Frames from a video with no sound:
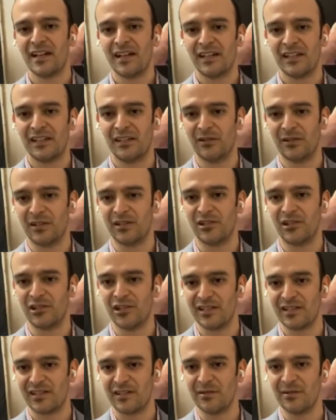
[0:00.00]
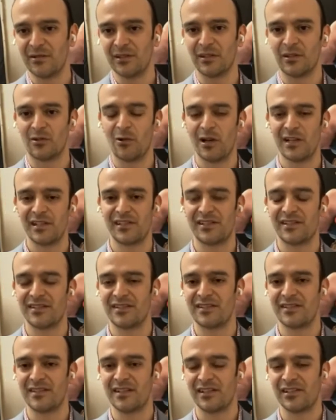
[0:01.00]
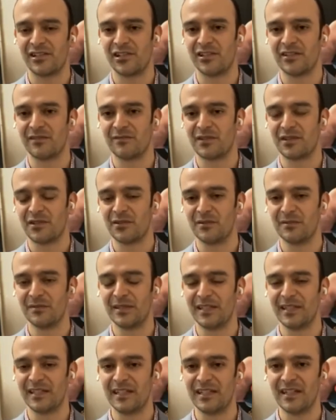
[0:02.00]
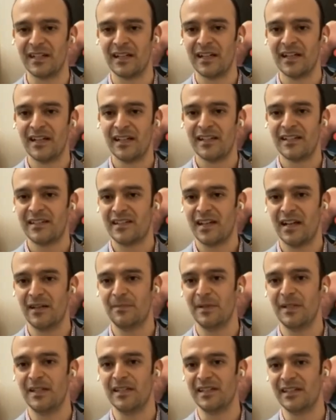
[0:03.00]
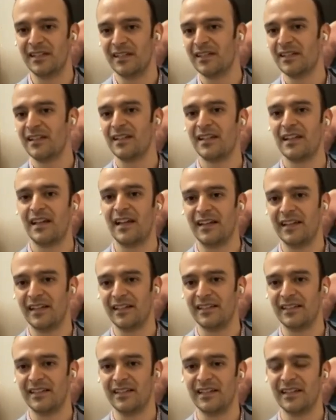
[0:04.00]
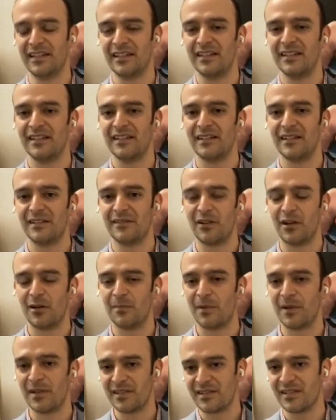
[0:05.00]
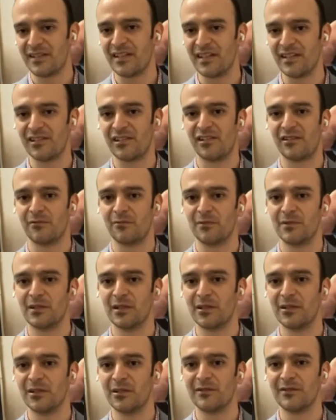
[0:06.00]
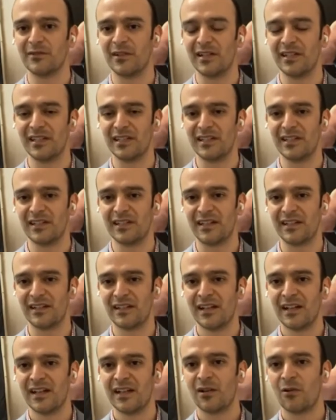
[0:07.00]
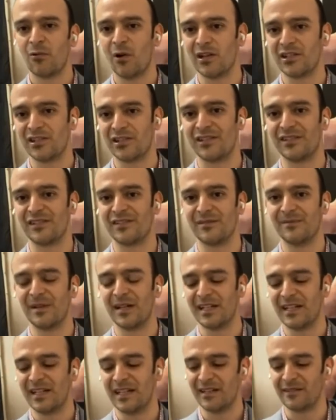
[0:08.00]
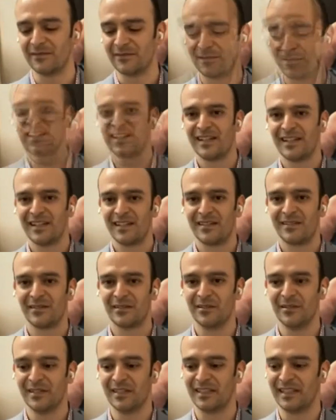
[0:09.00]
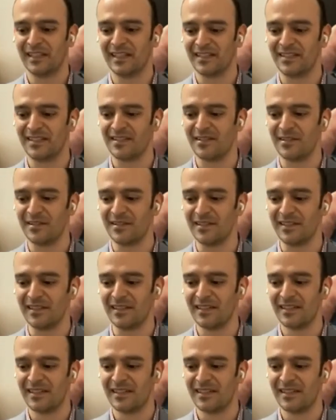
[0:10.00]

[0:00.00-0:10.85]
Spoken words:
you can just go to the questions section of Zoom there, type it in, and at the end of our presentation, we'll go over any questions you might have. We'll go ahead and get started.